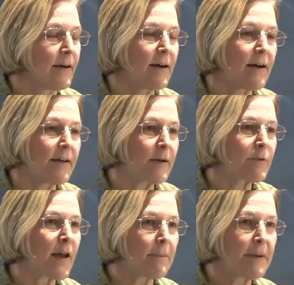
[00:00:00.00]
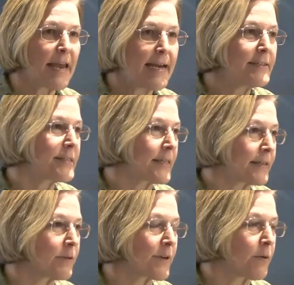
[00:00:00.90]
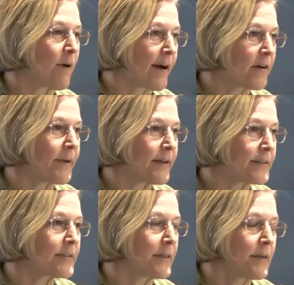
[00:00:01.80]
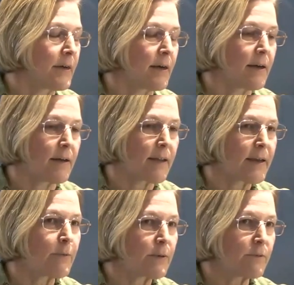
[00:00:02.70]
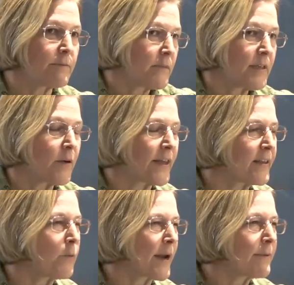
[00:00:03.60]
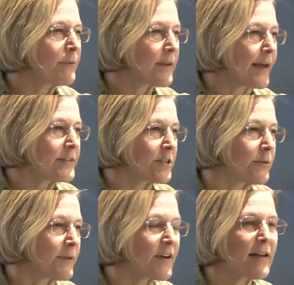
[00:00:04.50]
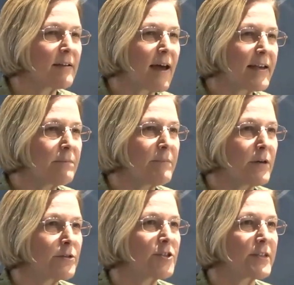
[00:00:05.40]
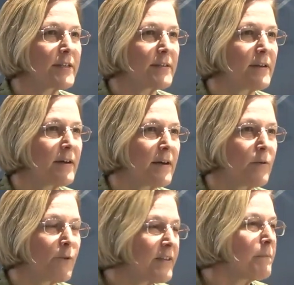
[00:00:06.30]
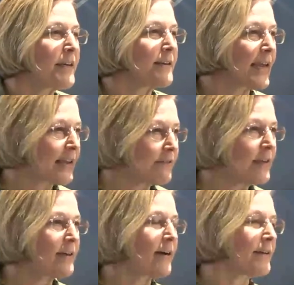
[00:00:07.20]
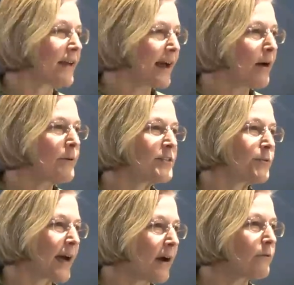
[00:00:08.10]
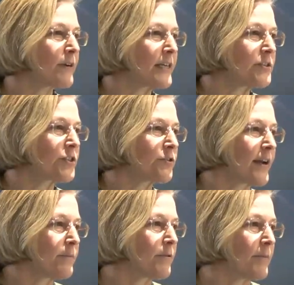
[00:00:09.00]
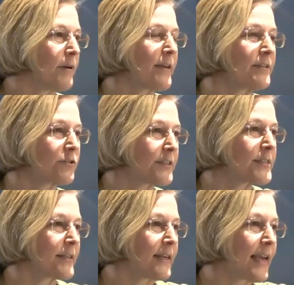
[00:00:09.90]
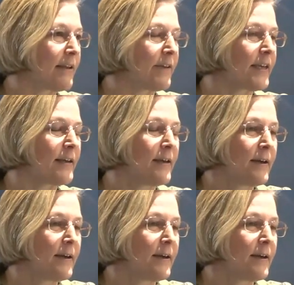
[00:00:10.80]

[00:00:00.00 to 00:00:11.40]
uh, that we're not pacing the requirement uh, like we, you know, in the way we would like to. We've got a lot in motion uh, with Big Navy on how we do outreach and try to promote interest in the Navy.